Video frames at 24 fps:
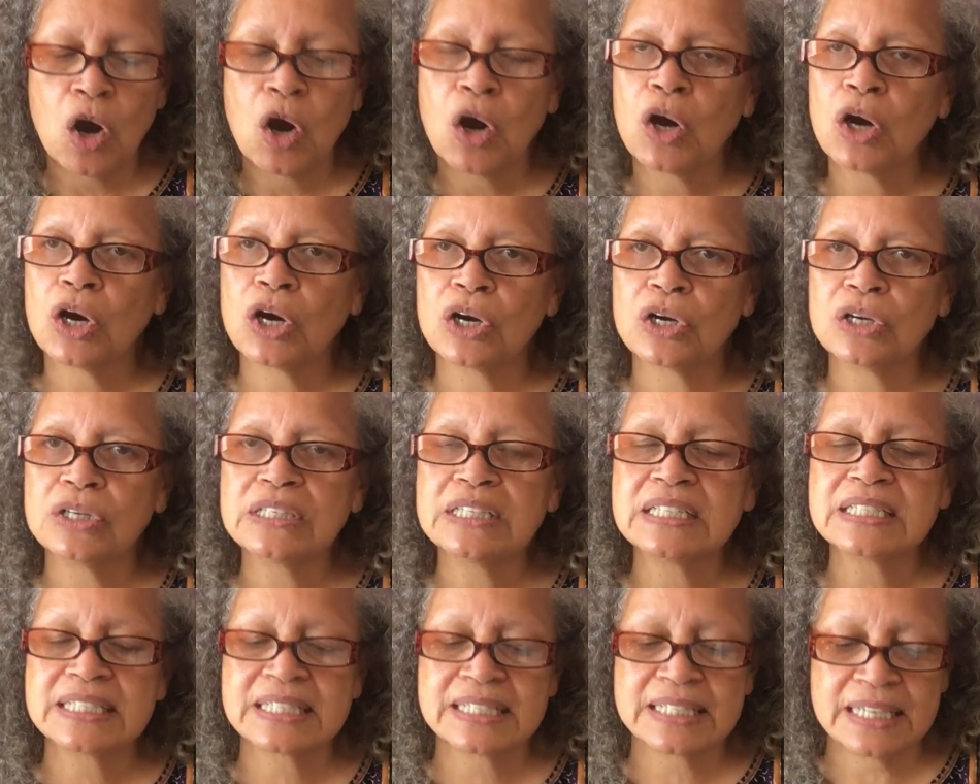Hurt
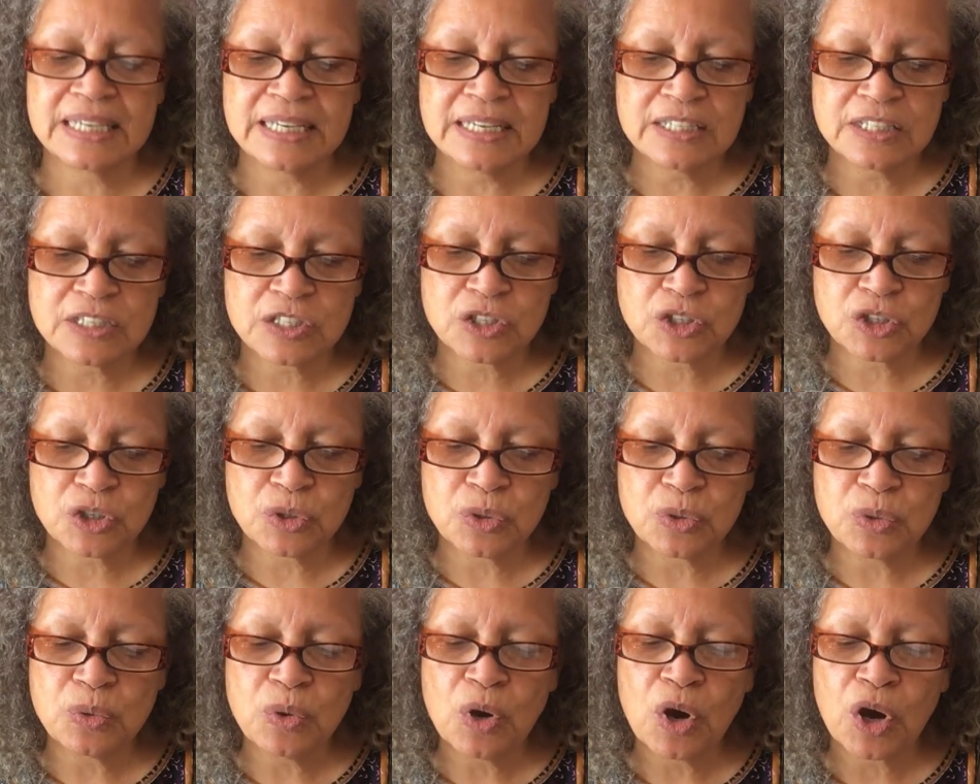seeks
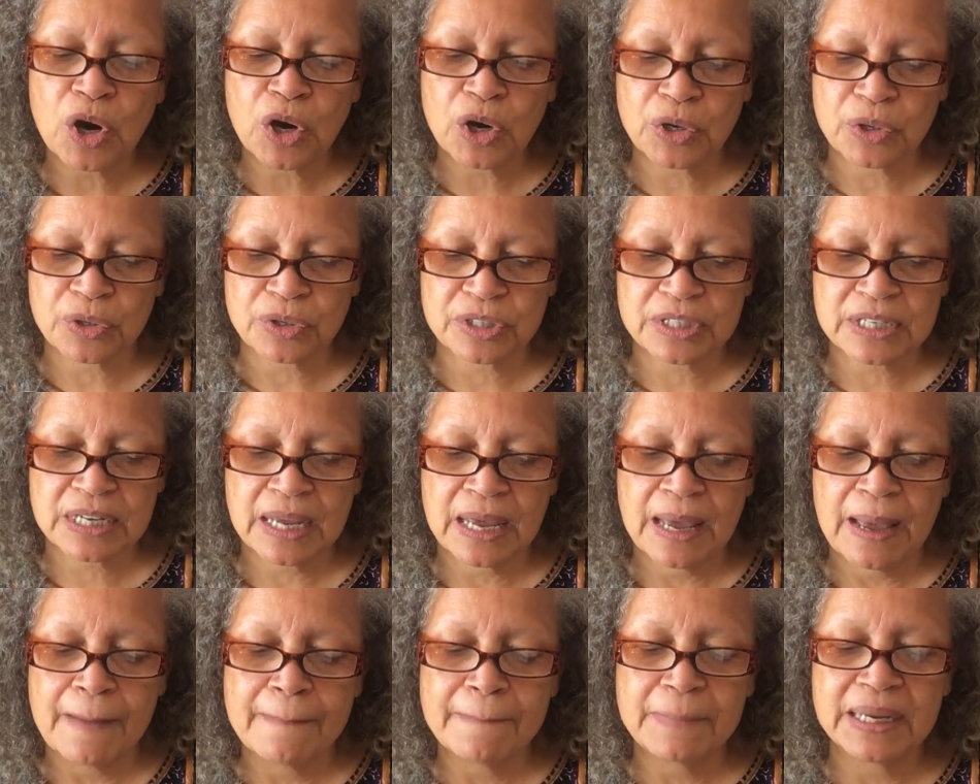to hurt,
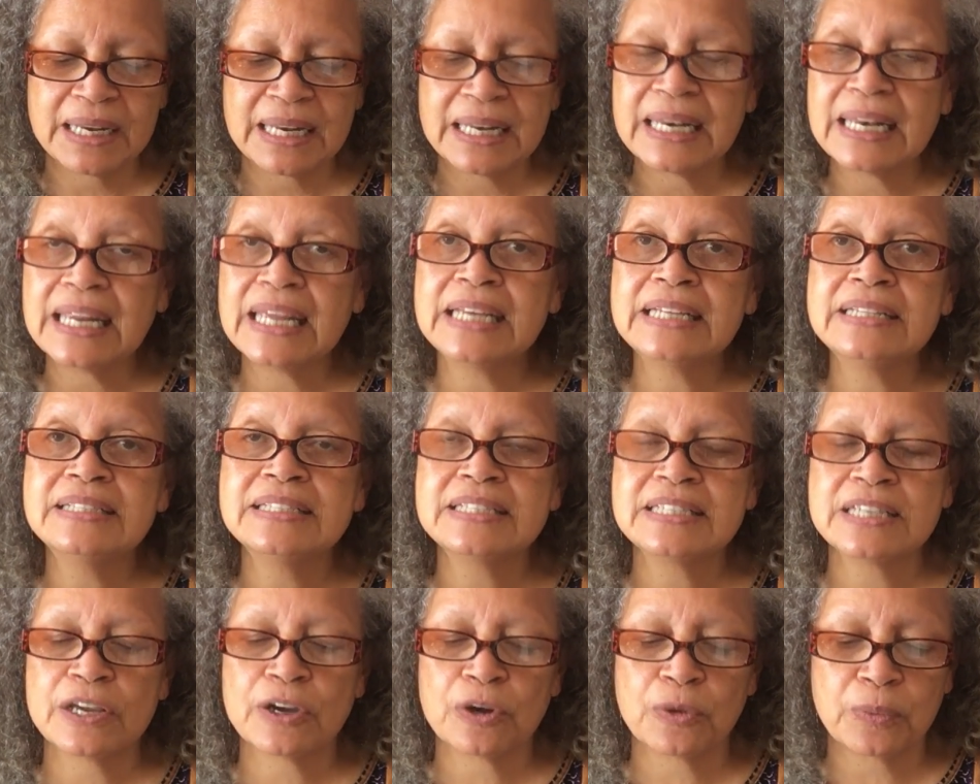but it
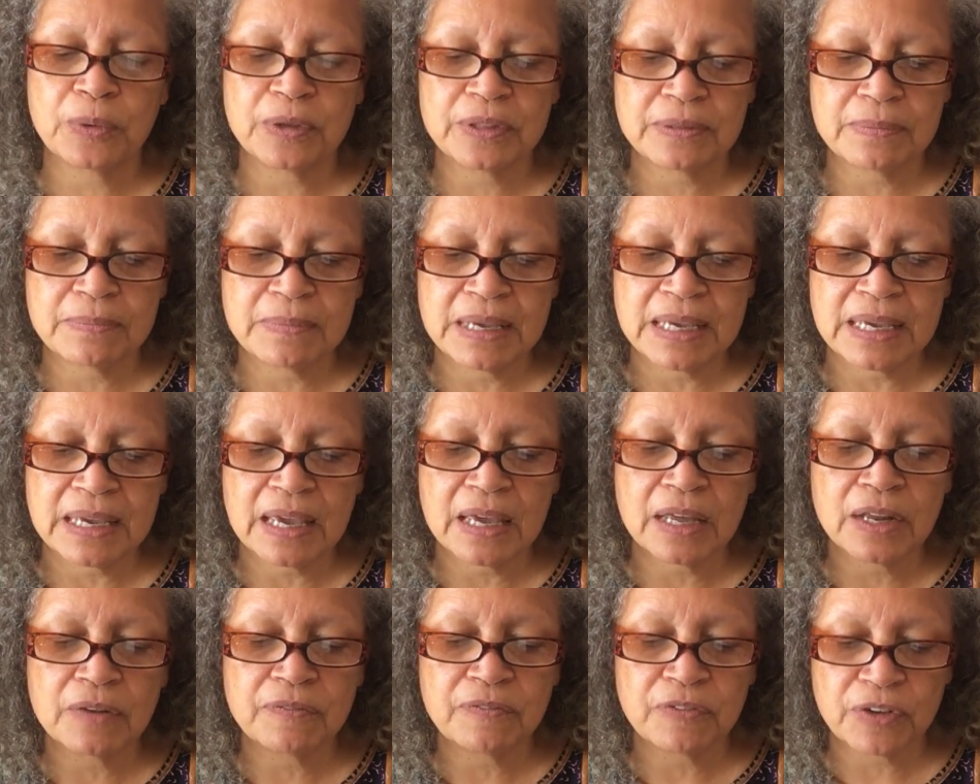ends here with me
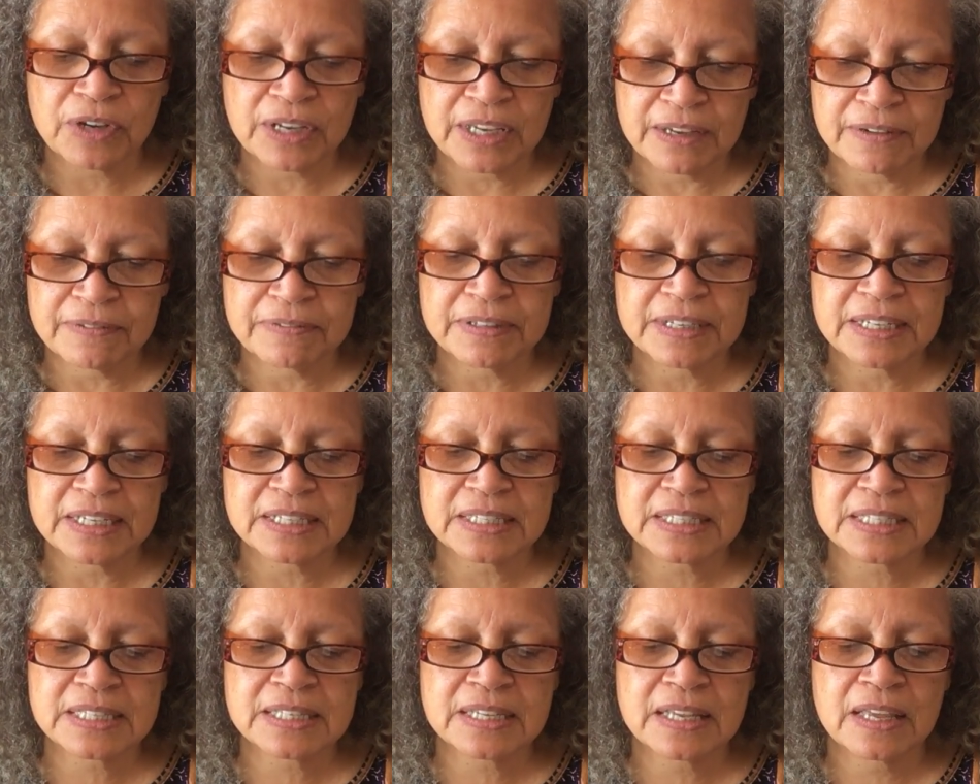and
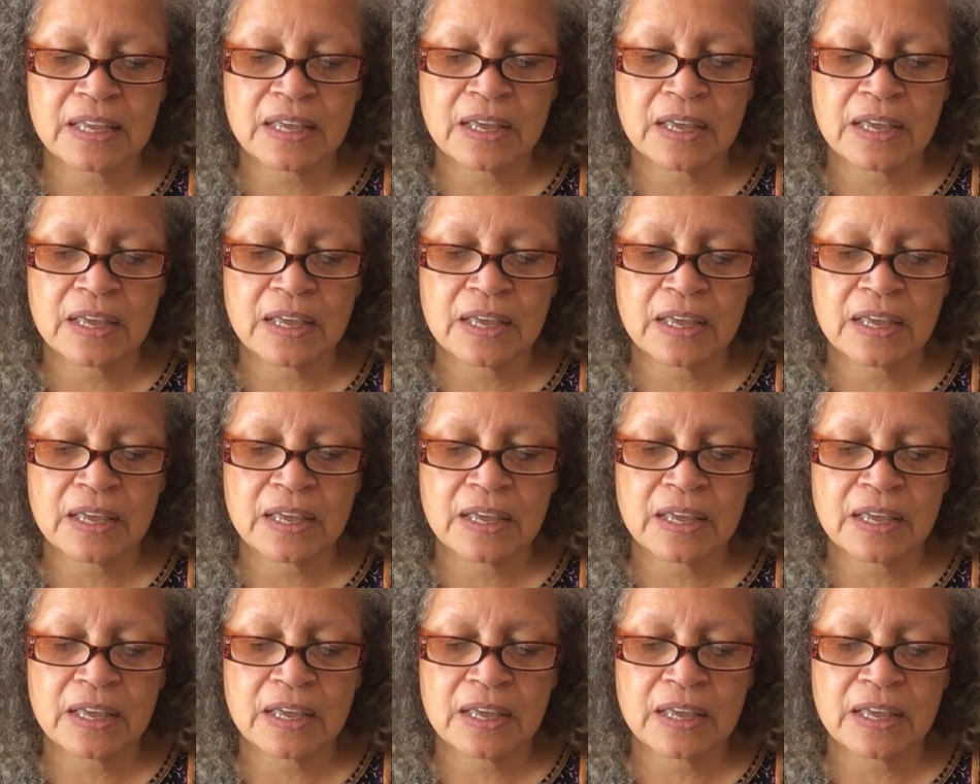forgiveness.